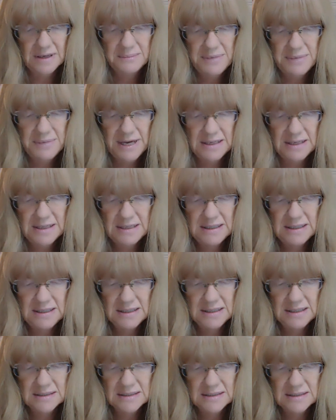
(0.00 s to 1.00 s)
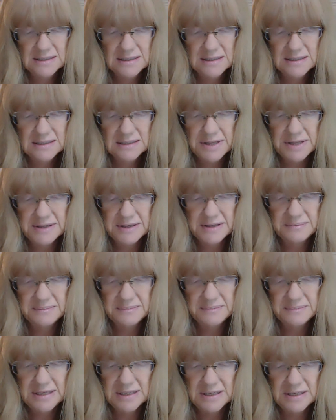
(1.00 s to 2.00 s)
Pana hears his mother
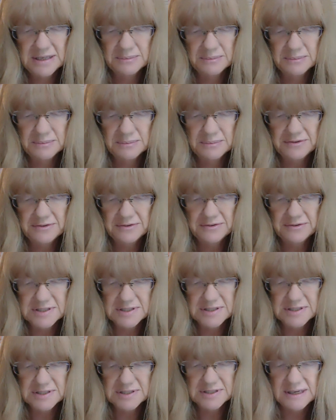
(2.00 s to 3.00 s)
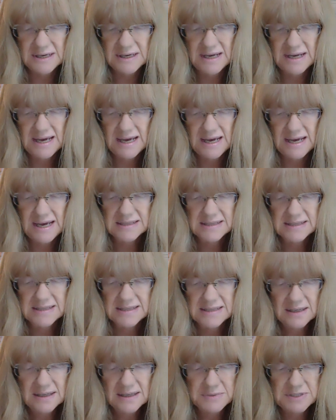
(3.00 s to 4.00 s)
making breakfast. As he
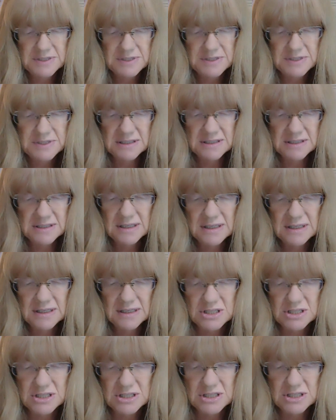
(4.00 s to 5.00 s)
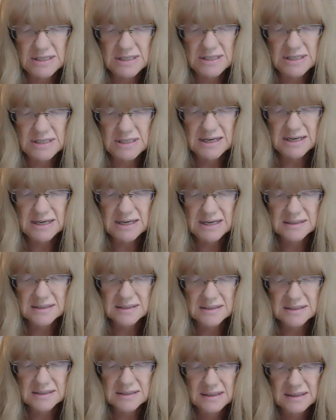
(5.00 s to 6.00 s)
comes into the kitchen, he says,
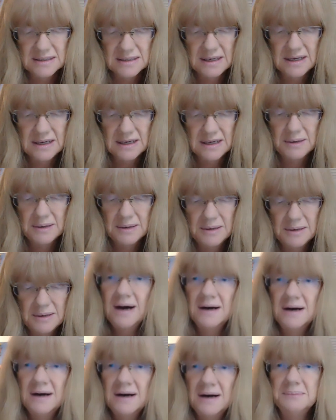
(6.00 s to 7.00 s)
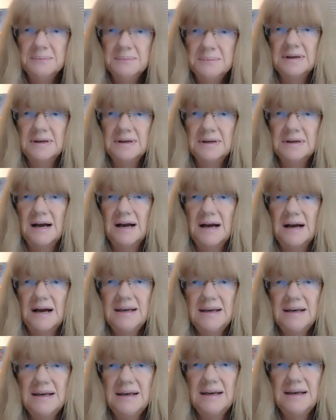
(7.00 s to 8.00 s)
"Mom, I
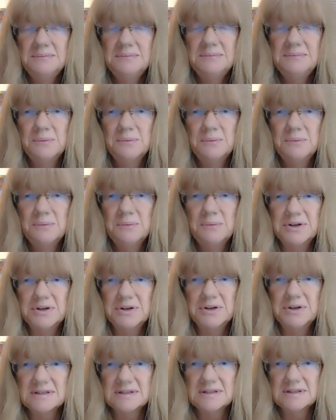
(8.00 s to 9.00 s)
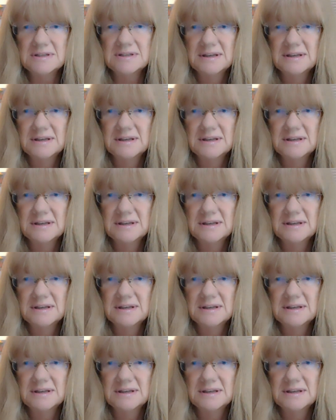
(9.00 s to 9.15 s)
need more books."